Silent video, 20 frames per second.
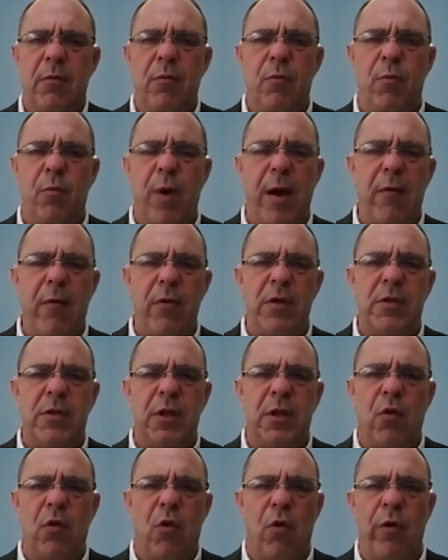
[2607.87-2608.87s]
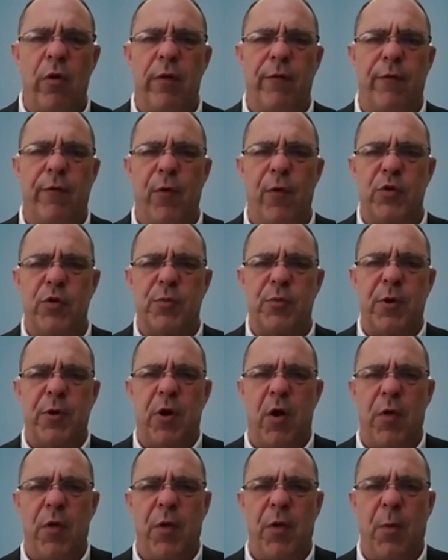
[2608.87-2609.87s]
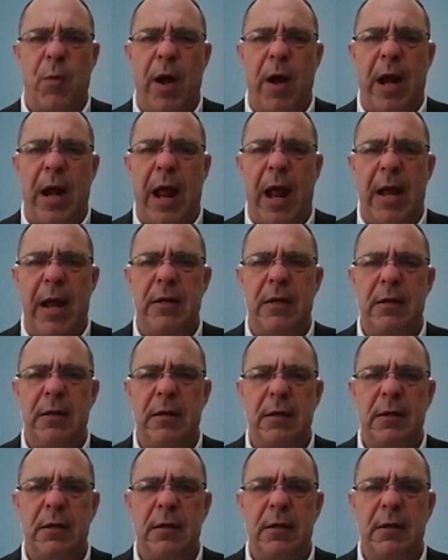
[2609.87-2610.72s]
where is the law enforcement on the one hand?